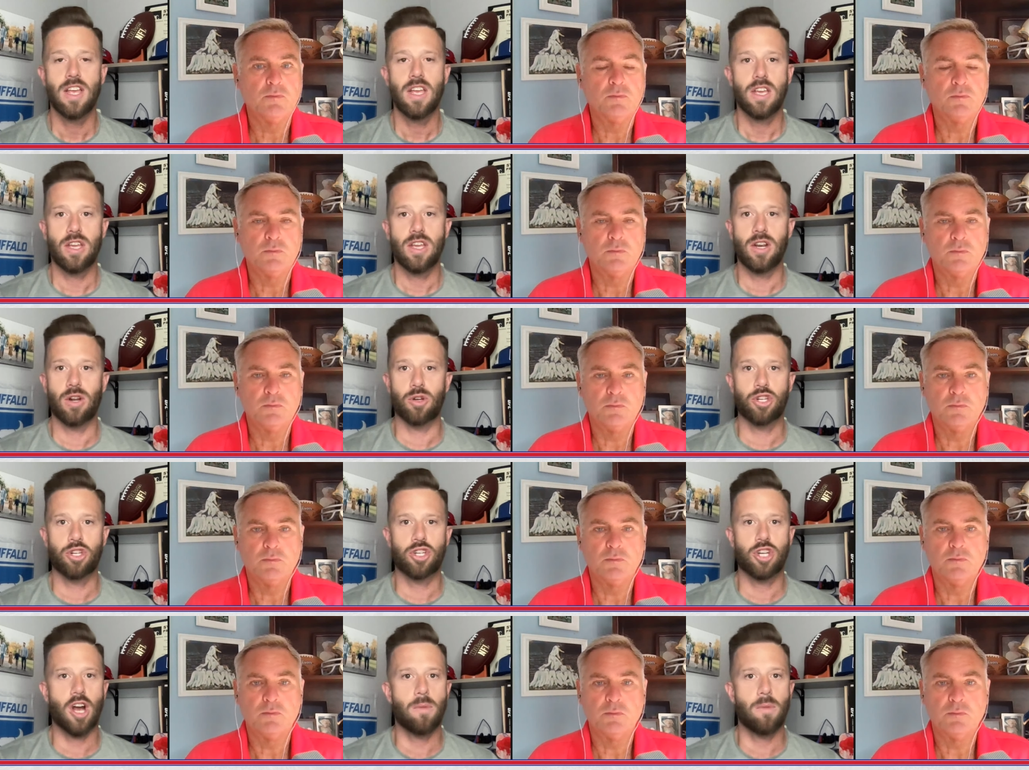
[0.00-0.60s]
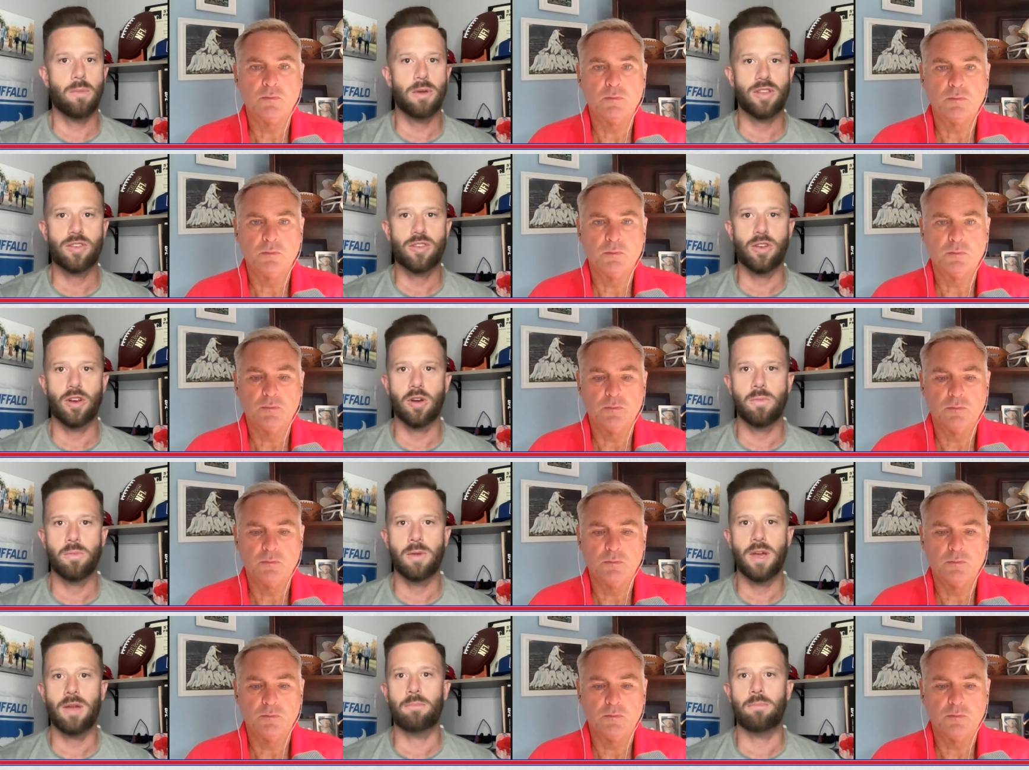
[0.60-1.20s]
Speaker 1: You know, Sean
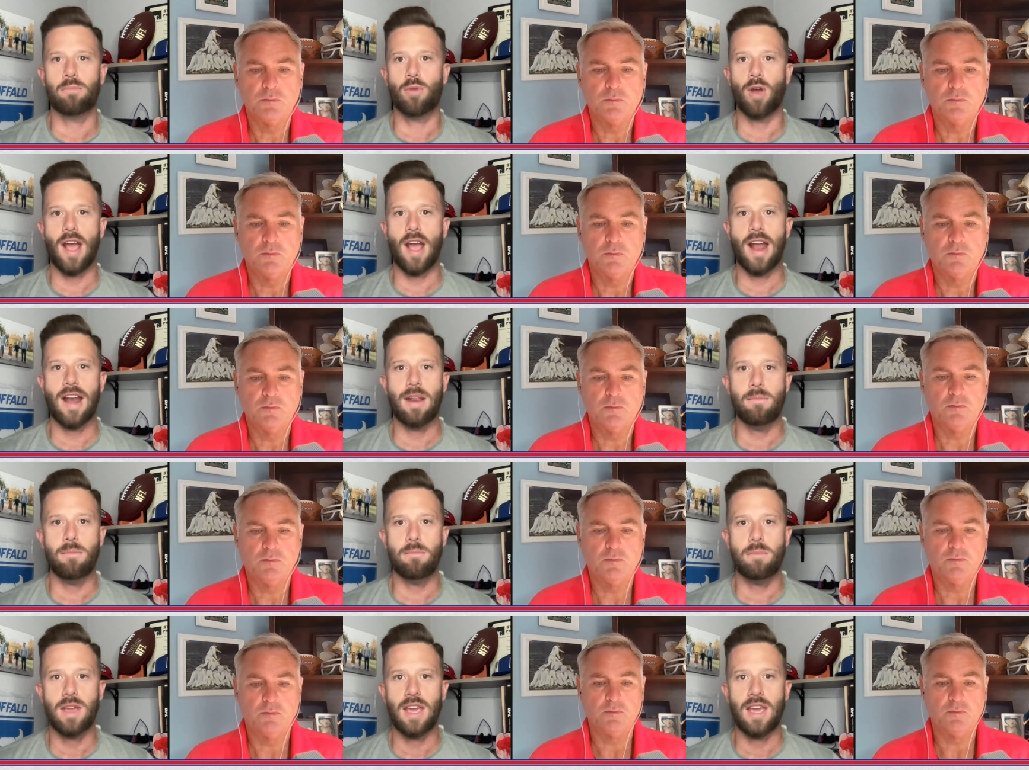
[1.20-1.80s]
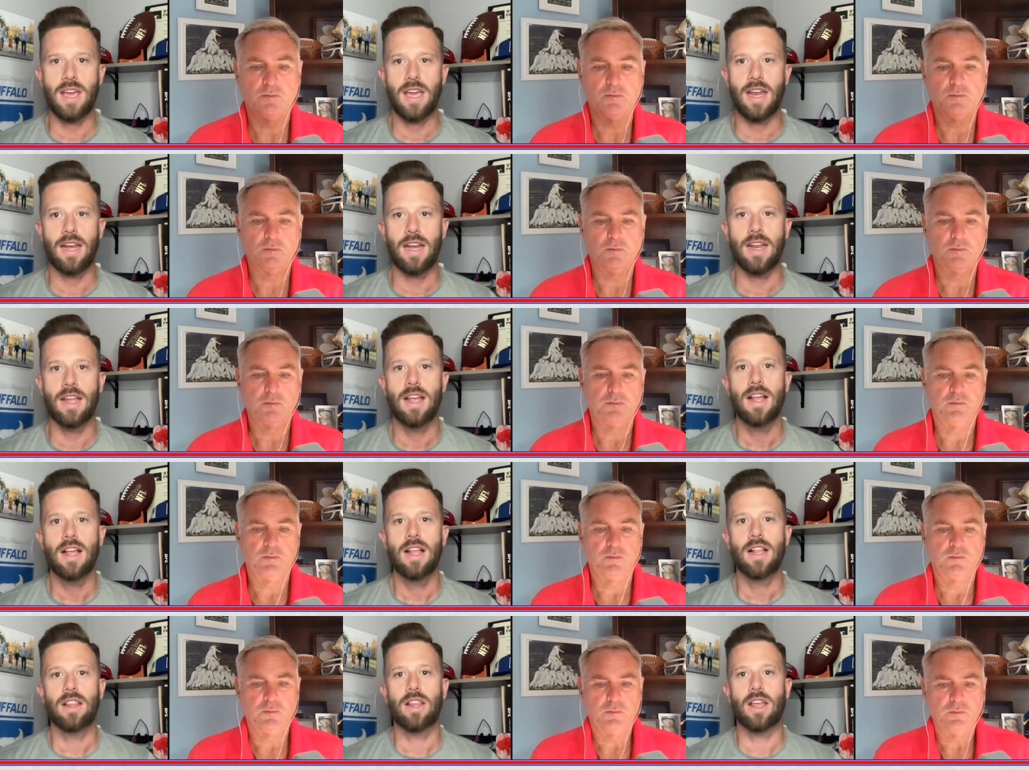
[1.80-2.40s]
McDermott, Brandon Beane,
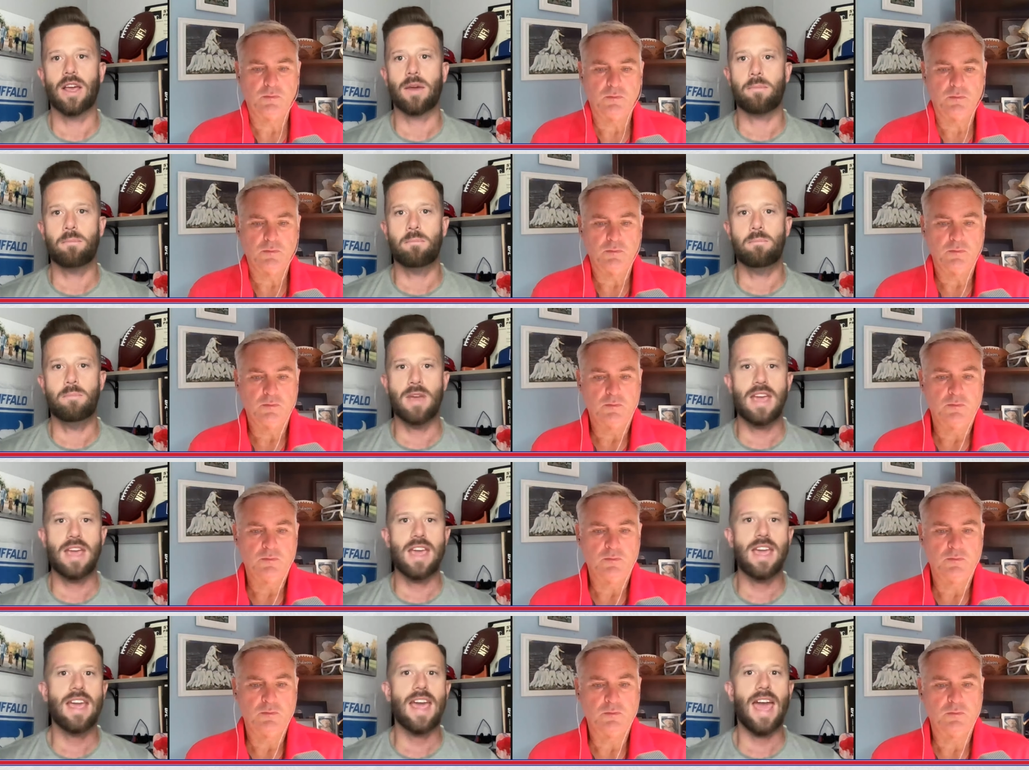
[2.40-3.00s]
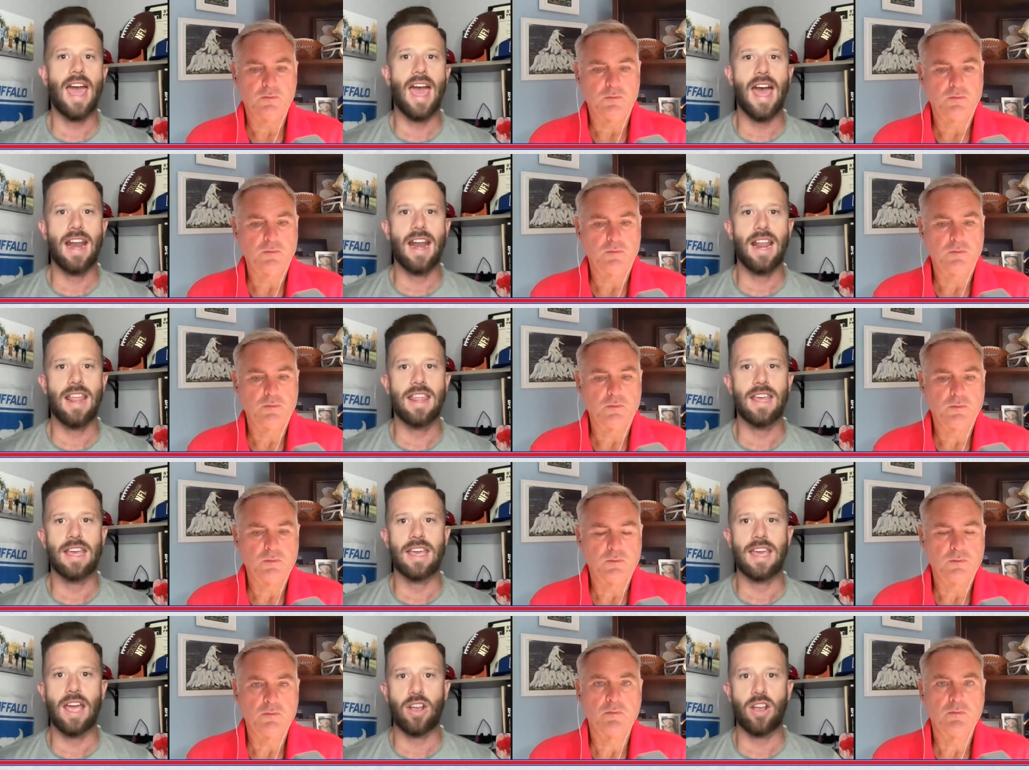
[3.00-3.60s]
like being ahead of
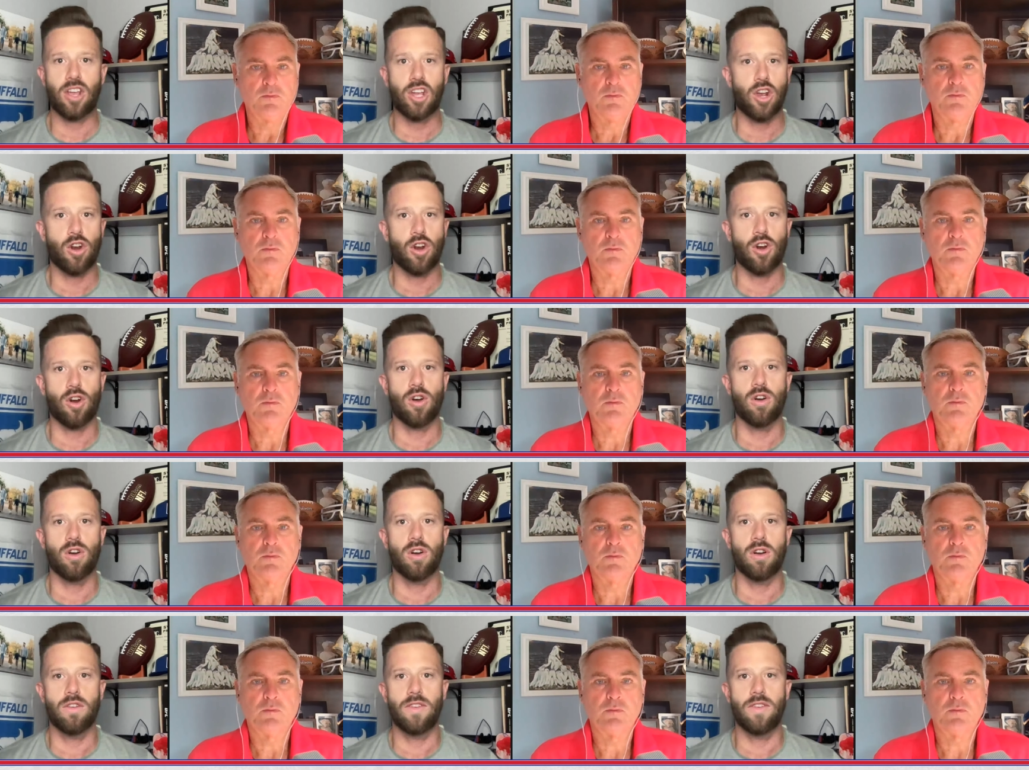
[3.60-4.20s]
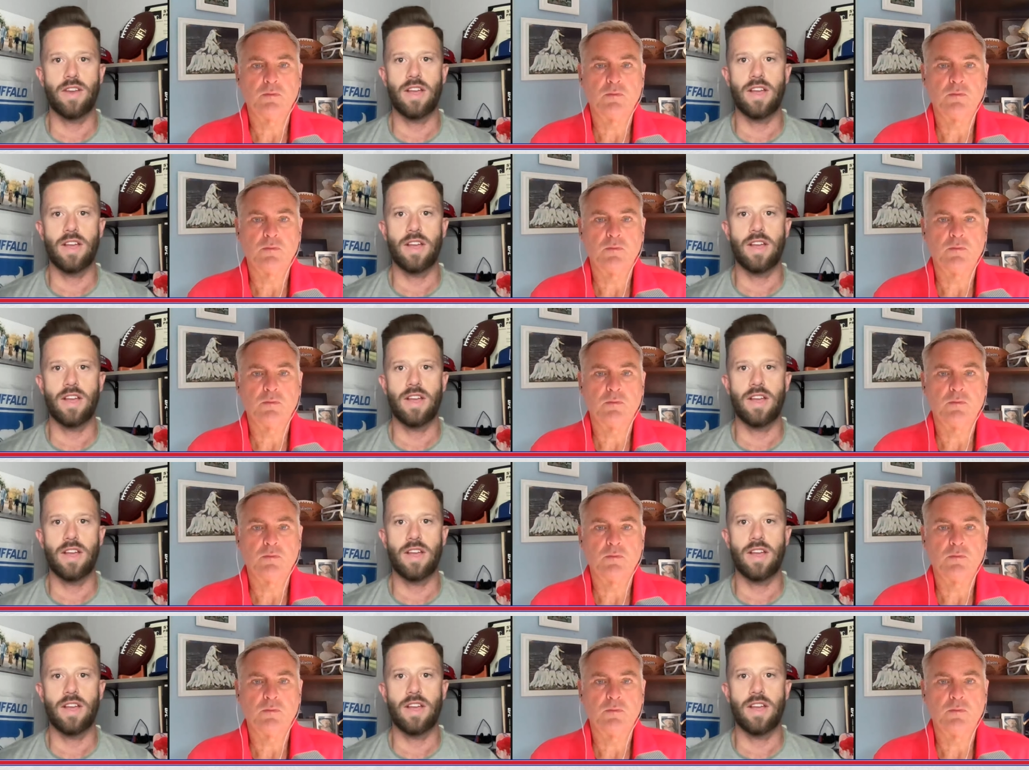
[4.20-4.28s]
the curve